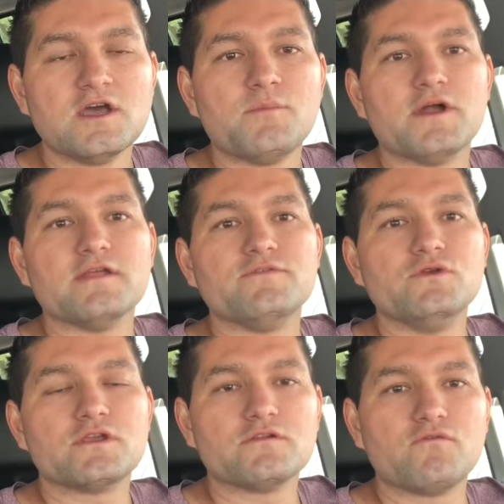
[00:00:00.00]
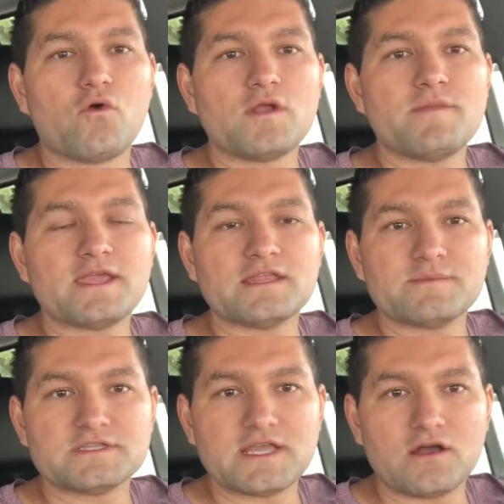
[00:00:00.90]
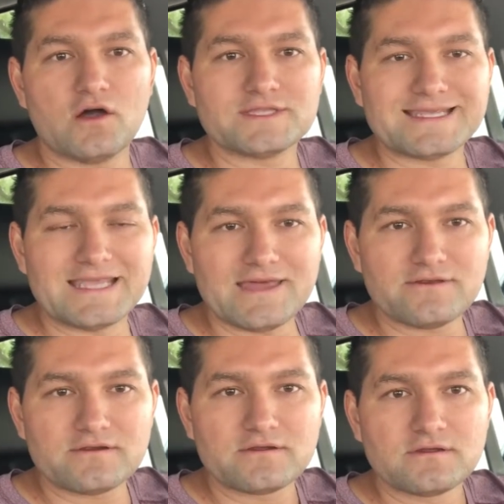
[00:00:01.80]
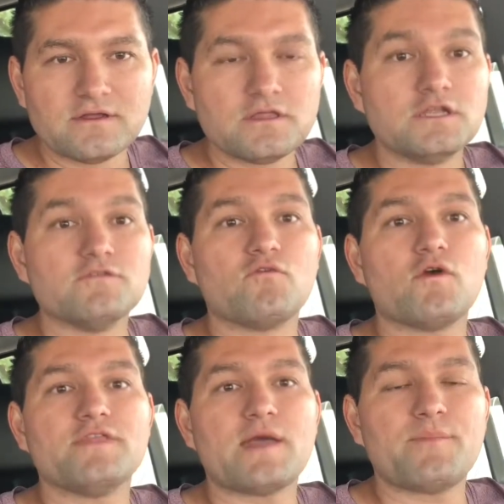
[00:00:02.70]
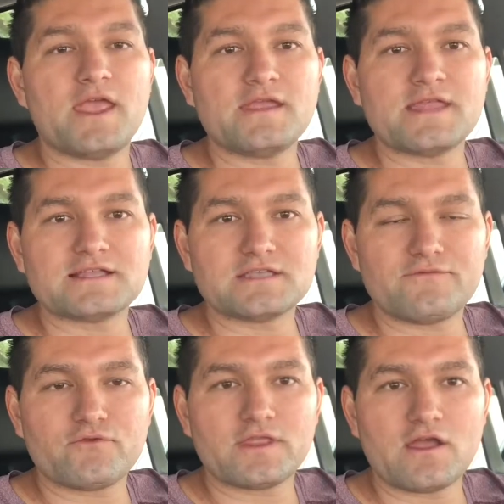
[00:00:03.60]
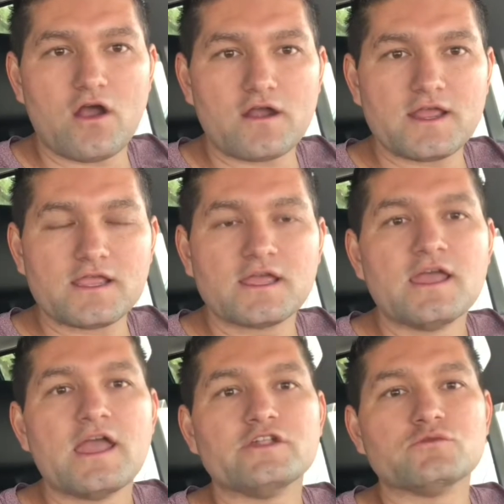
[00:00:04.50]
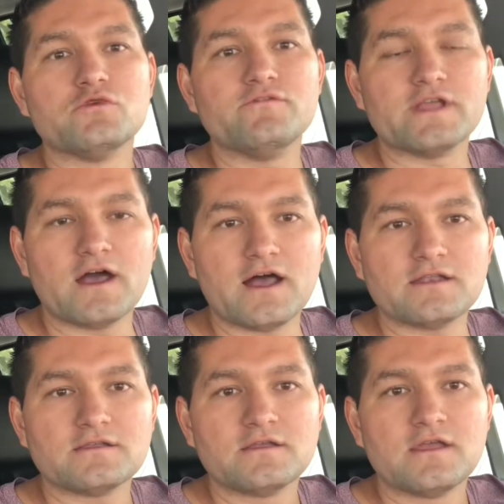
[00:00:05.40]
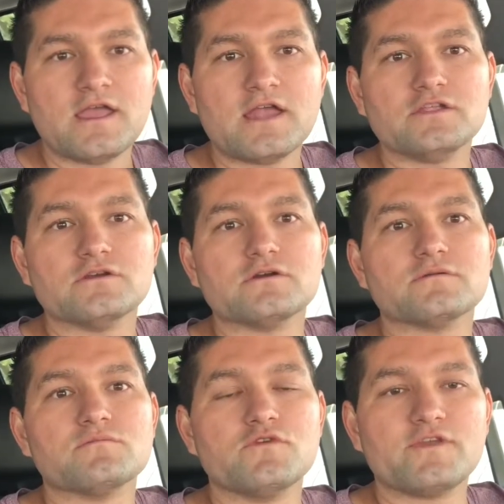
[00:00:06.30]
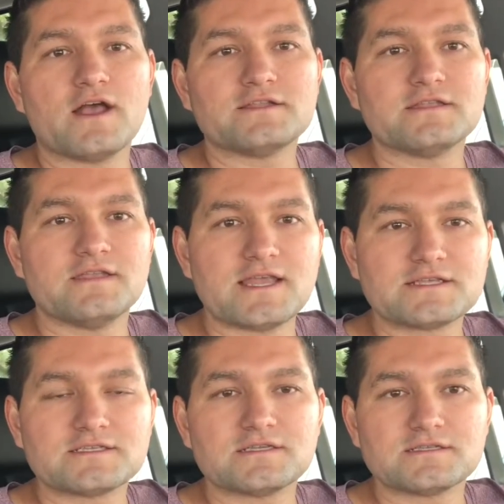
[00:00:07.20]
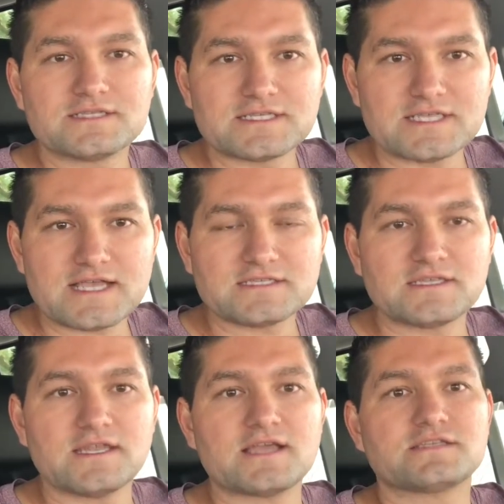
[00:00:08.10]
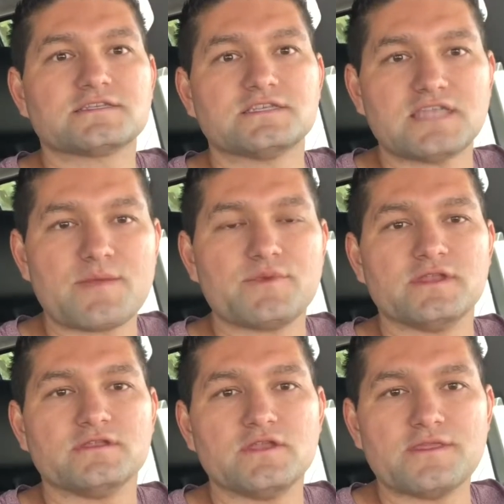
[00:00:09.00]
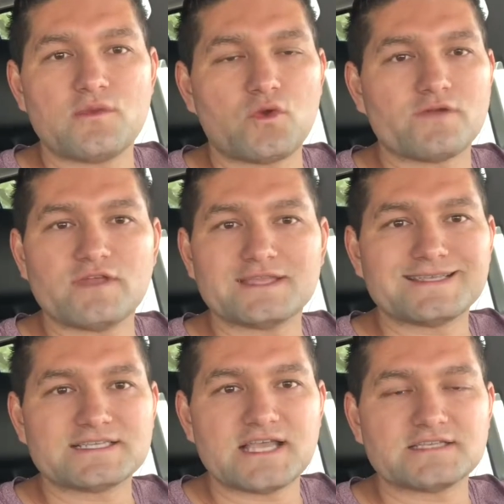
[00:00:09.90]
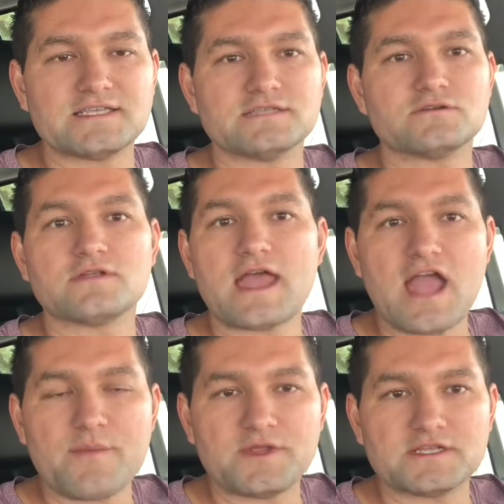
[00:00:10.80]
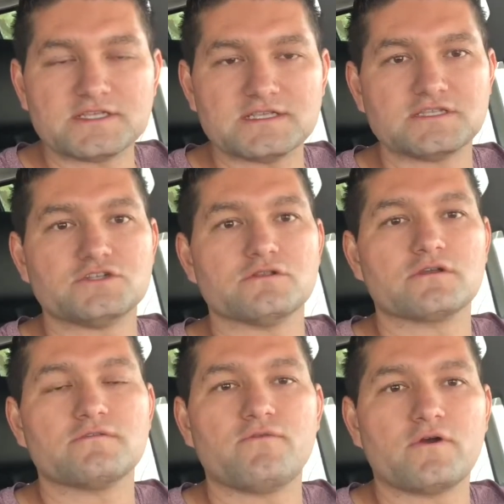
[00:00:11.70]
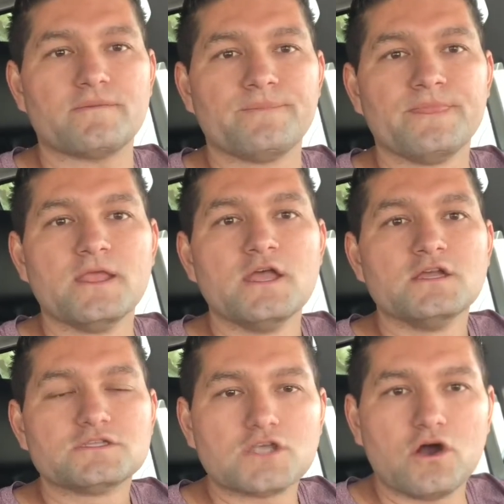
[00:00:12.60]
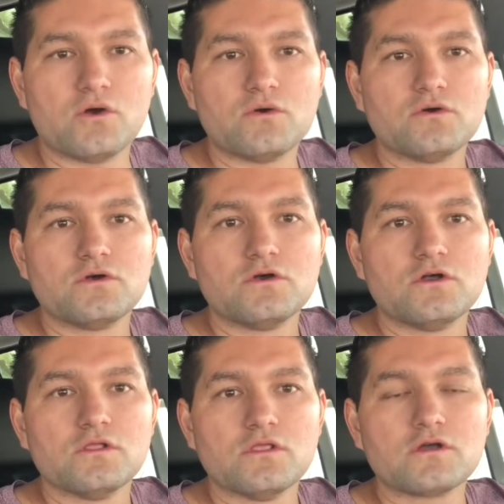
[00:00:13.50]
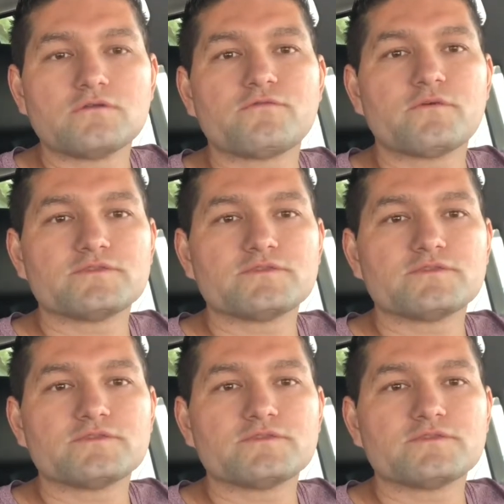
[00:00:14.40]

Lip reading: But if you can avoid making that mistake altogether, and you avoid that pain, that suffering, that heartache, and you're moving on. And you're moving on to the next success, the next step in whatever that success is or that happiness is that you're looking for. So, learn from